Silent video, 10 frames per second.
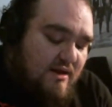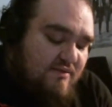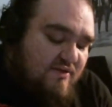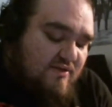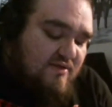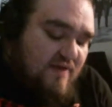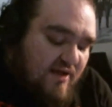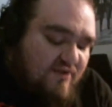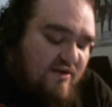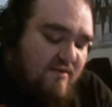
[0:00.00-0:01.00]
this
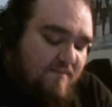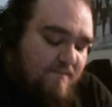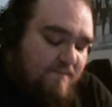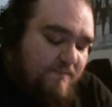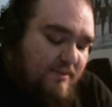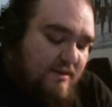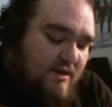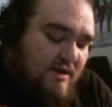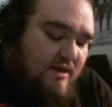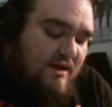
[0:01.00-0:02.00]
doesn't.
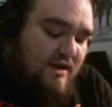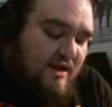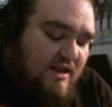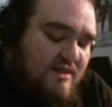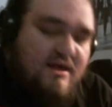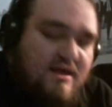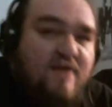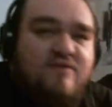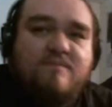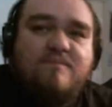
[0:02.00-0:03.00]
It
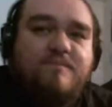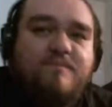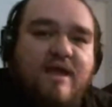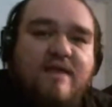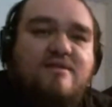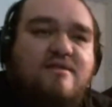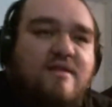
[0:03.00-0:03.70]
does. It.